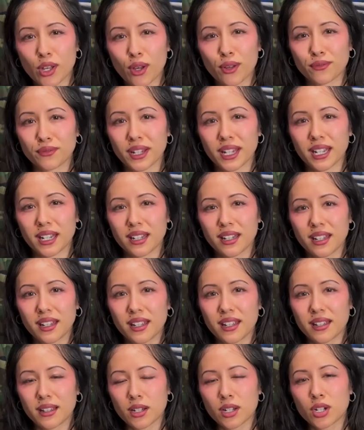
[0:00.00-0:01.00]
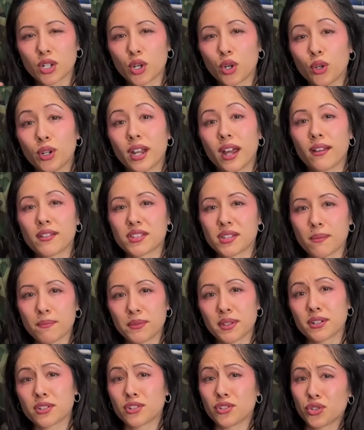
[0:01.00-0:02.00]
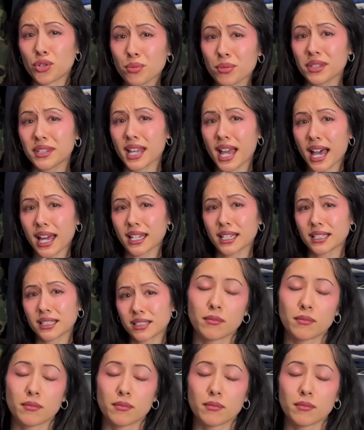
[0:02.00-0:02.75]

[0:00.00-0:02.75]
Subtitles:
of it could have something to do with that.